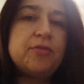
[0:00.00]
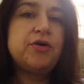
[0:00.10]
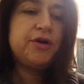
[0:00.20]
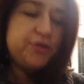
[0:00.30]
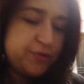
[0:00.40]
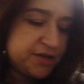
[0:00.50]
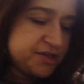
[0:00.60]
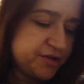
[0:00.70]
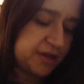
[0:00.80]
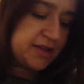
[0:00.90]
I'm going to
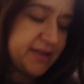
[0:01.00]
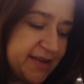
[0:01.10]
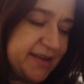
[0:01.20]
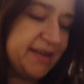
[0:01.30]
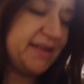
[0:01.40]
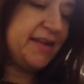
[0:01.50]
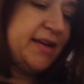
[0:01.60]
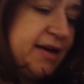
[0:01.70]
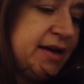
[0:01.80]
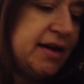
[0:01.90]
enjoy it.
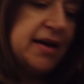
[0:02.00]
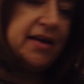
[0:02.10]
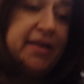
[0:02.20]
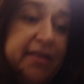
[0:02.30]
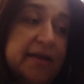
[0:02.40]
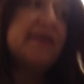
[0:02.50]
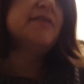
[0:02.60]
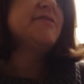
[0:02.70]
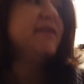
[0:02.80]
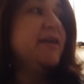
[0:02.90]
And the
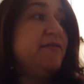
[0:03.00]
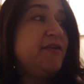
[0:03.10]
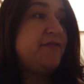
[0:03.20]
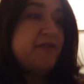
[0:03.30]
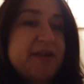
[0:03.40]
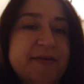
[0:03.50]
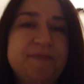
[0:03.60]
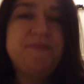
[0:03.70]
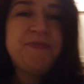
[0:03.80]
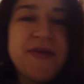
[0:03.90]
kids are having fun,
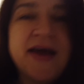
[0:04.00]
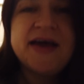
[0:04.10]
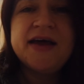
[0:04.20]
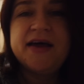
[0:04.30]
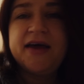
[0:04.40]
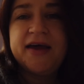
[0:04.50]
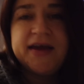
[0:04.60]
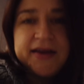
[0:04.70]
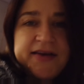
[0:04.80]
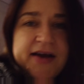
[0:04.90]

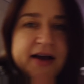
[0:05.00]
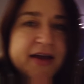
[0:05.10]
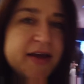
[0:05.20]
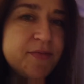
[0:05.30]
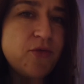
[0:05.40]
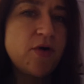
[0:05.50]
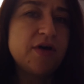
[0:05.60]
and I am